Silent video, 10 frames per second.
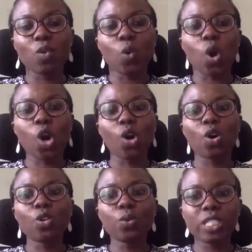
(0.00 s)

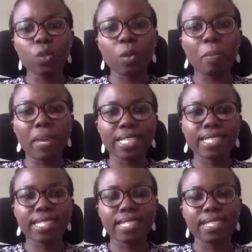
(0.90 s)
on which we
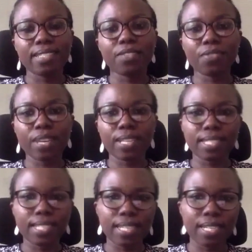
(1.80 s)
based different
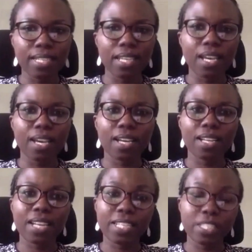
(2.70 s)

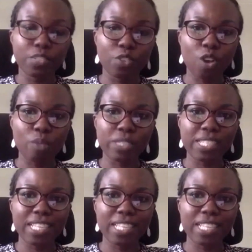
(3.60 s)
land reforms.